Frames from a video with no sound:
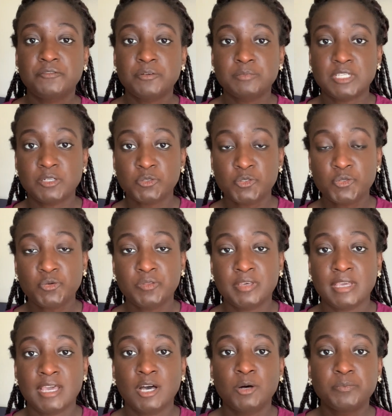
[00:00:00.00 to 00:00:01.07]
from dental school,
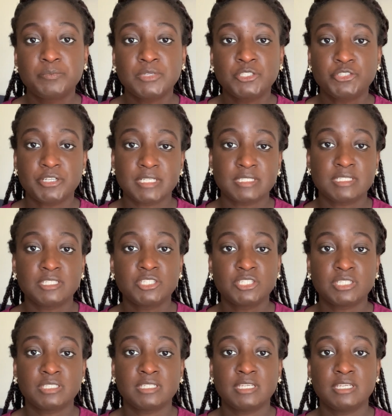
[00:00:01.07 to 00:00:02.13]
they helped me
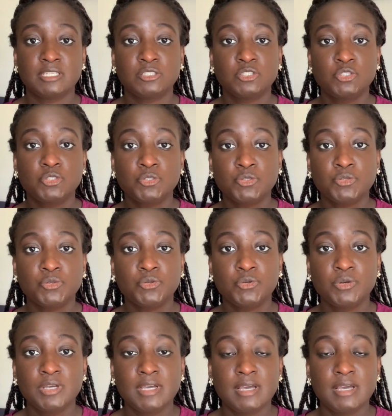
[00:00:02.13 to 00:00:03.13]
transition into